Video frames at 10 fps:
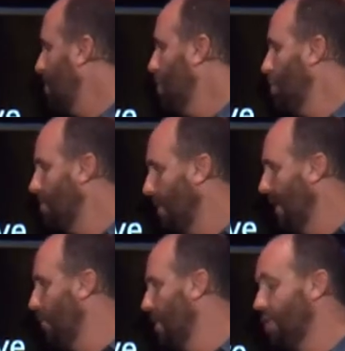choose to
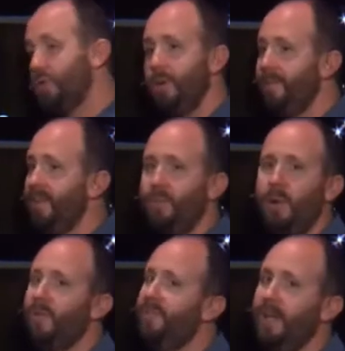believe what is true, even if
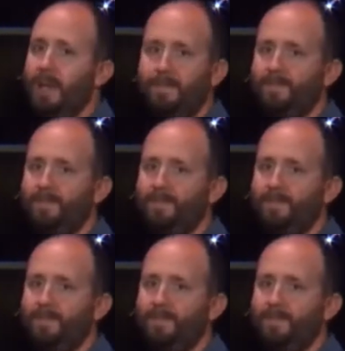we don't feel it.